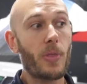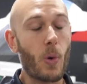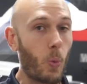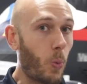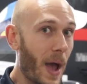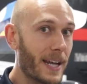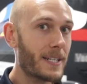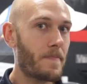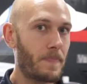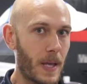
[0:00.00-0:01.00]
The
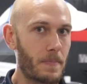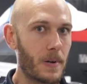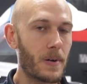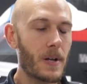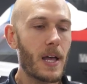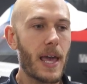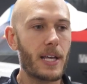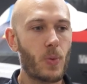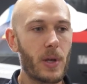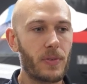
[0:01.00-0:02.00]
wet number
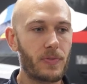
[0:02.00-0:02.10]
is when the